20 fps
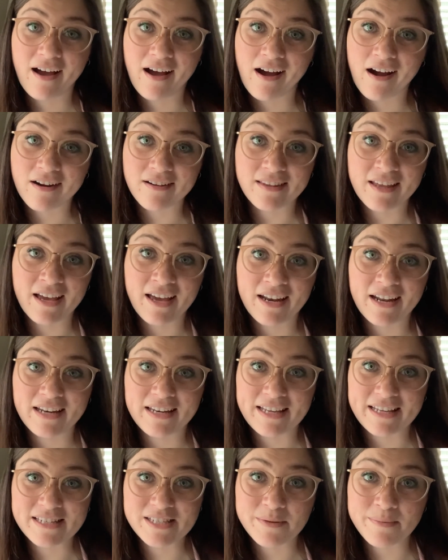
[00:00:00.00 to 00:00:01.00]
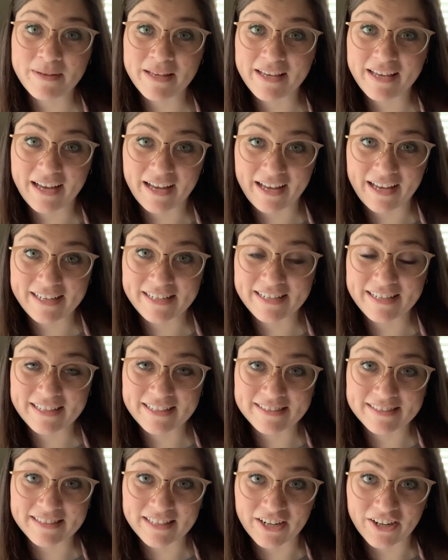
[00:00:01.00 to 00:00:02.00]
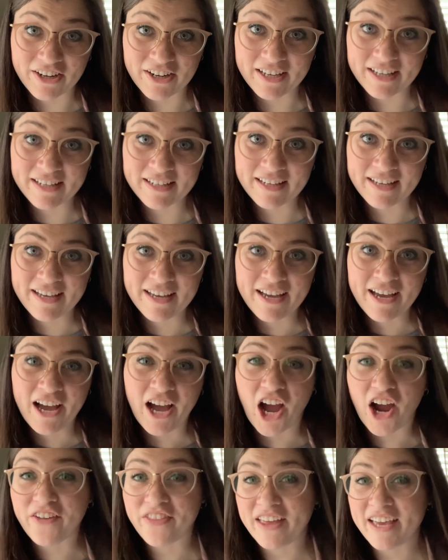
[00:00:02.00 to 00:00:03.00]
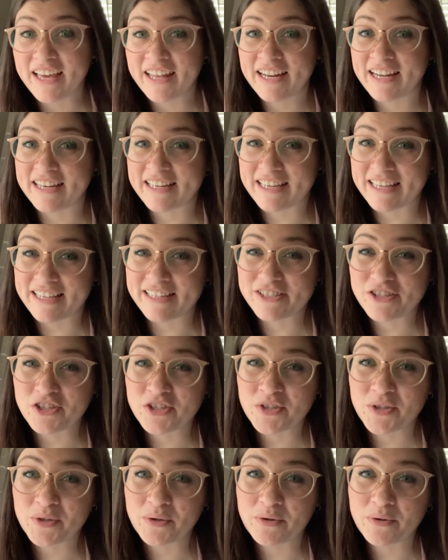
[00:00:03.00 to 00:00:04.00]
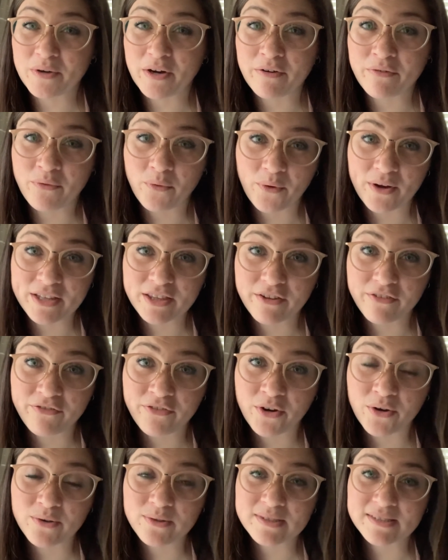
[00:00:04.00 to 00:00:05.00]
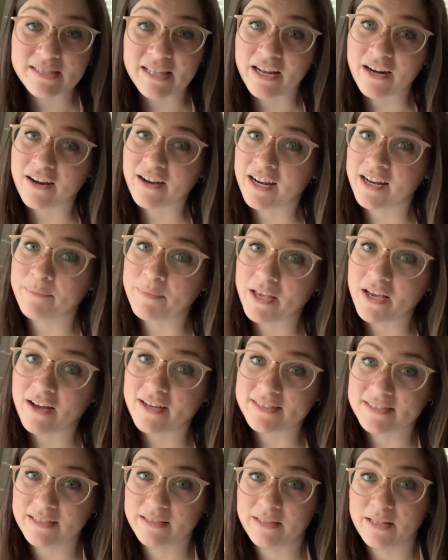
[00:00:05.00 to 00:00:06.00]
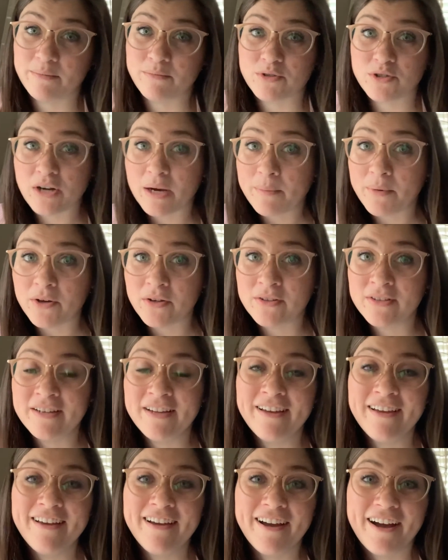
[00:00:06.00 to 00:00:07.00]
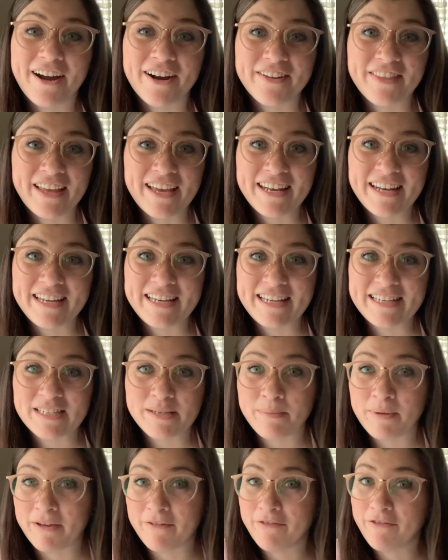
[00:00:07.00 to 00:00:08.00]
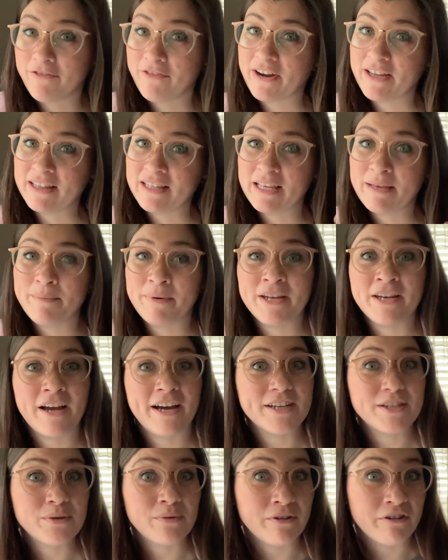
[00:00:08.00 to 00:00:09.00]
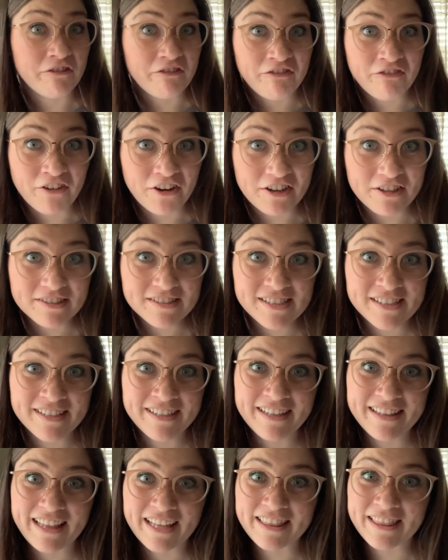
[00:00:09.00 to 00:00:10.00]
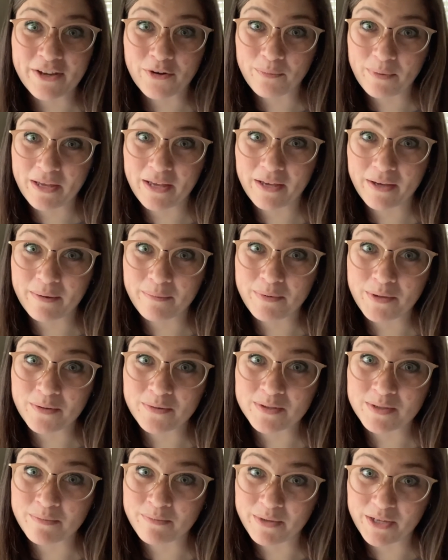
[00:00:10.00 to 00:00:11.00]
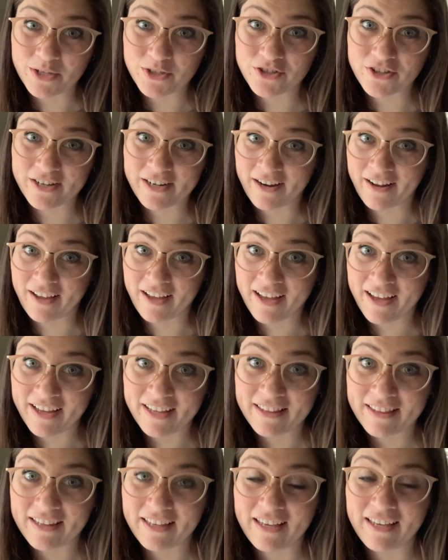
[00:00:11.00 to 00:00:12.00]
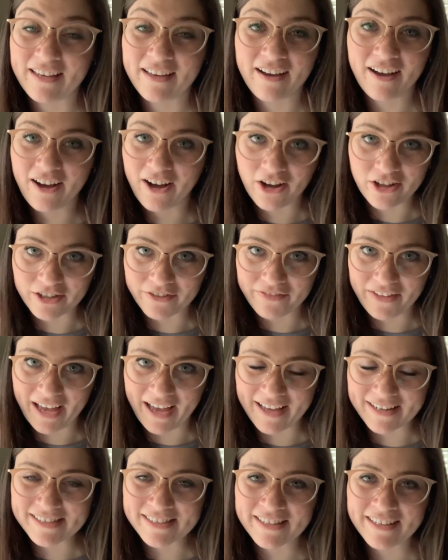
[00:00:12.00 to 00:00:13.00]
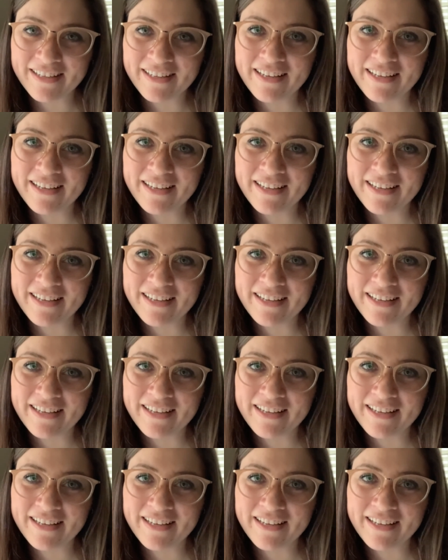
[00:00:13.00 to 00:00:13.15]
Are they gonna need to be kind and considerate? Are they gonna need to avoid the folks that are gonna be causing them trouble? Are they gonna need to be friendly, but not to a fault that they're being abused and being treated unkindly? All of that.